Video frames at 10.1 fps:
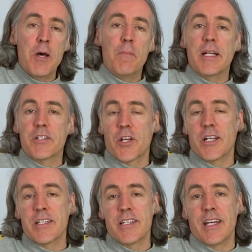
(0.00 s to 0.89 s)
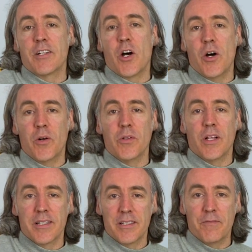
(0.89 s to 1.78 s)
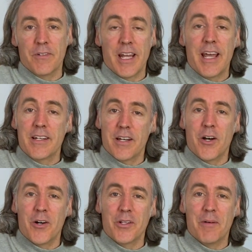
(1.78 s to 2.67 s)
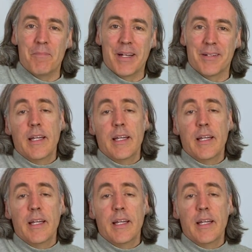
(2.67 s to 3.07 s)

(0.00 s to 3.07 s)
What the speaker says: but it's going to sound a whole lot different and a whole lot better.